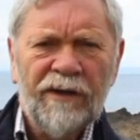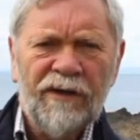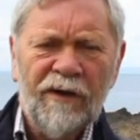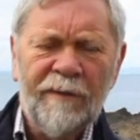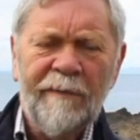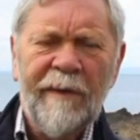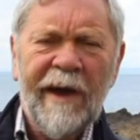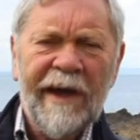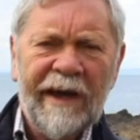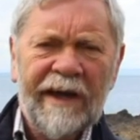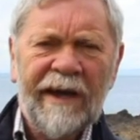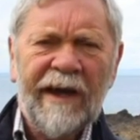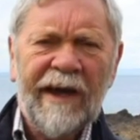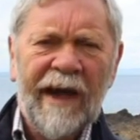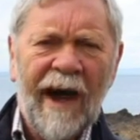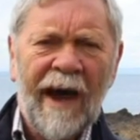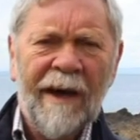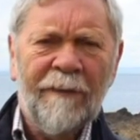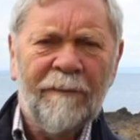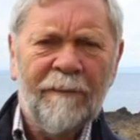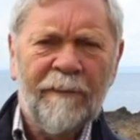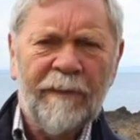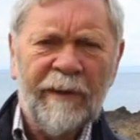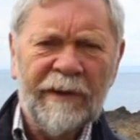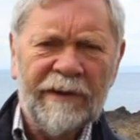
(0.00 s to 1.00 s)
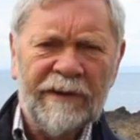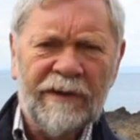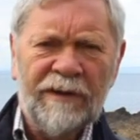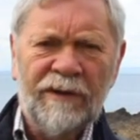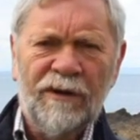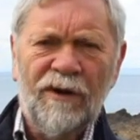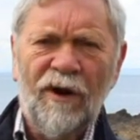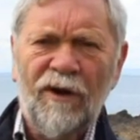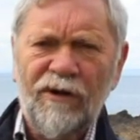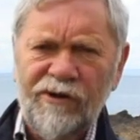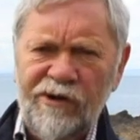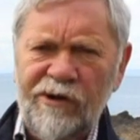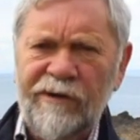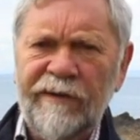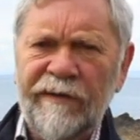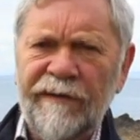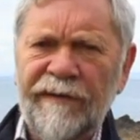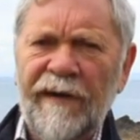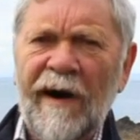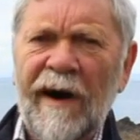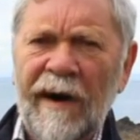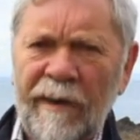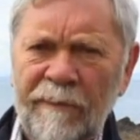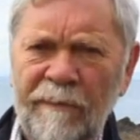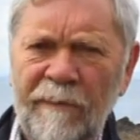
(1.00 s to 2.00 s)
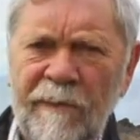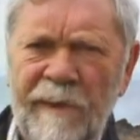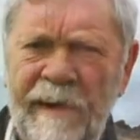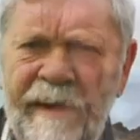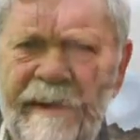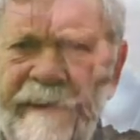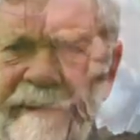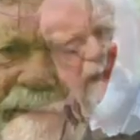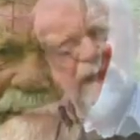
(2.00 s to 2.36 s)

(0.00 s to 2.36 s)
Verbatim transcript: to make camp at Goshen Farm.